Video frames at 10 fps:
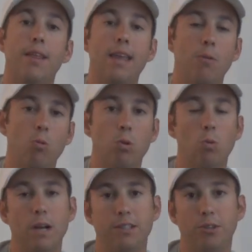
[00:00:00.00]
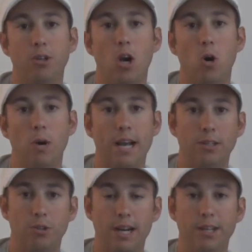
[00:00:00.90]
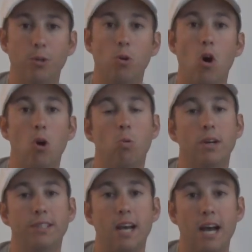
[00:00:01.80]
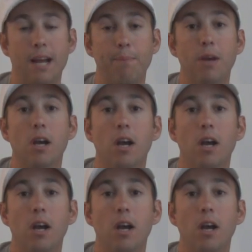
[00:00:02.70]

Then when we went to go and try to do it all in one time,